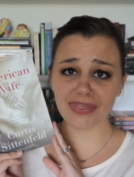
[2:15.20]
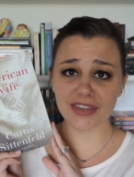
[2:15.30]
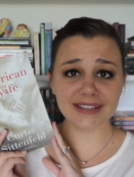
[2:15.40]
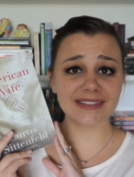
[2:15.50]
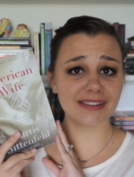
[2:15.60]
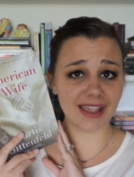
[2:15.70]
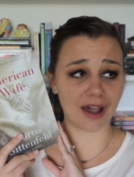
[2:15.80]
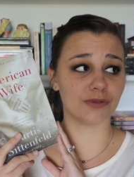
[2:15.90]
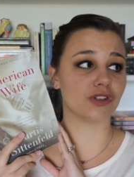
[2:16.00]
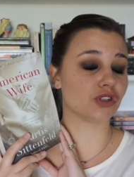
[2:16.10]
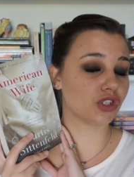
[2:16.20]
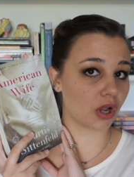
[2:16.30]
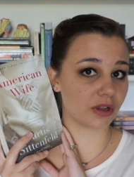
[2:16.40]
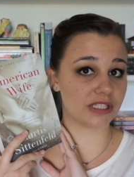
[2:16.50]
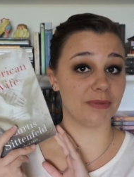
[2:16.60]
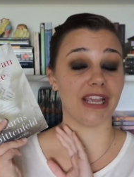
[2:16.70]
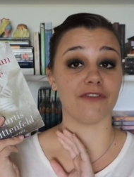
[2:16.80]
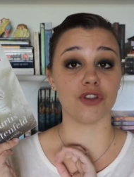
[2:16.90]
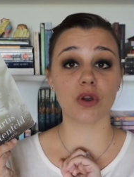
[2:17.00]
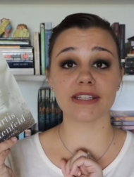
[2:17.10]
this sounds so good to me.
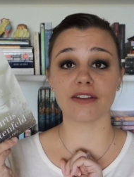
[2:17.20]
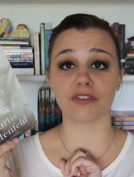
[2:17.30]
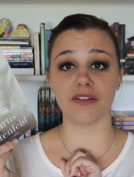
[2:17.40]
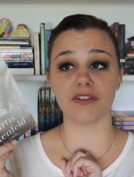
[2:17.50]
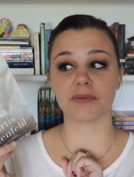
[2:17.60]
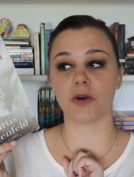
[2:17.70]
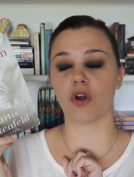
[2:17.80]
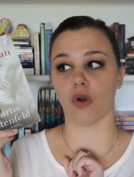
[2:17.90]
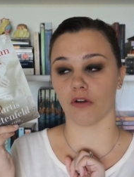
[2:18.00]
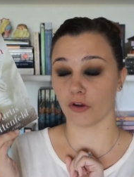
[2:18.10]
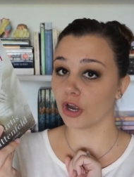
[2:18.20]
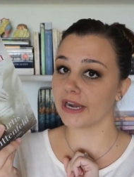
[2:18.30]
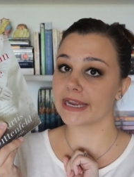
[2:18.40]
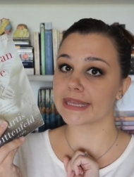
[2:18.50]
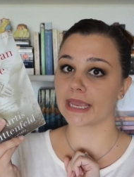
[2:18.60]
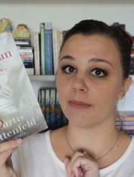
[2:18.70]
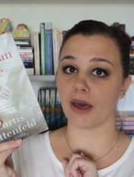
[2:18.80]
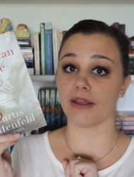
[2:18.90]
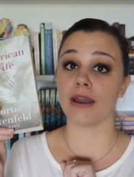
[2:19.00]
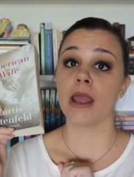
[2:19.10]
If you guys have read this book or have heard anything
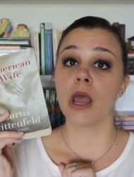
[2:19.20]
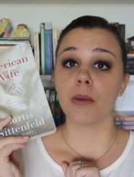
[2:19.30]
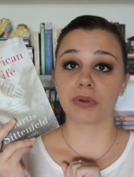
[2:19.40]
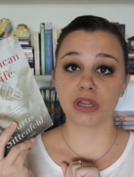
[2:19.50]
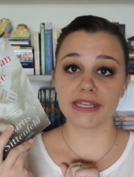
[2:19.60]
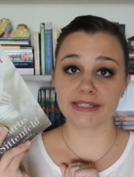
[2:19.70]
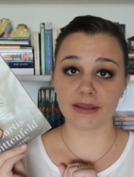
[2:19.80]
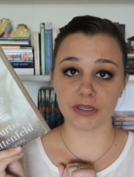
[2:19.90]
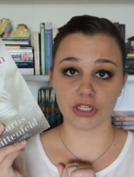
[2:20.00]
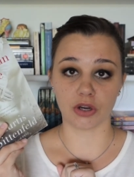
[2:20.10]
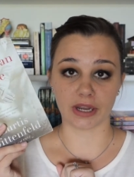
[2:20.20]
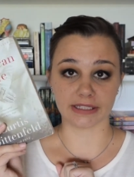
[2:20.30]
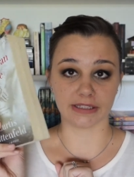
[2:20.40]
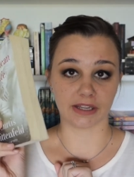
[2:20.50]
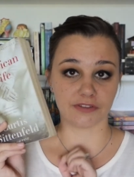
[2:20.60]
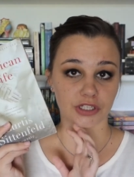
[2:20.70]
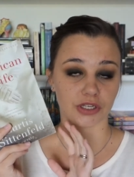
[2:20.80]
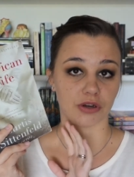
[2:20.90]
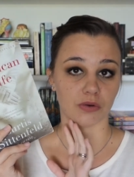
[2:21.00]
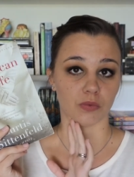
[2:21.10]
about it, please let me know. I'd love to
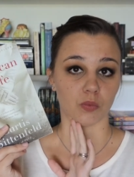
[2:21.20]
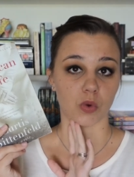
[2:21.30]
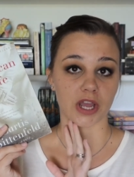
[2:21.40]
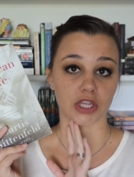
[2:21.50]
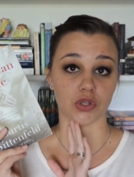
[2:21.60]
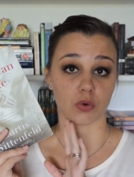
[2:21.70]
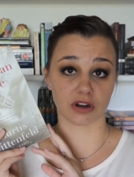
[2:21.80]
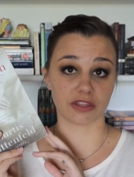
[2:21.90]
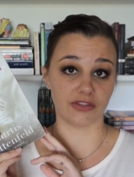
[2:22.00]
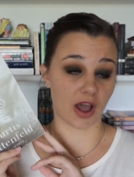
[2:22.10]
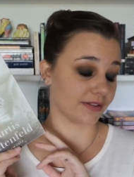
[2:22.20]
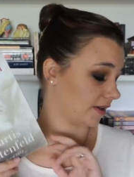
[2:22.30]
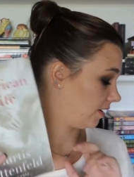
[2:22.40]
know what your thoughts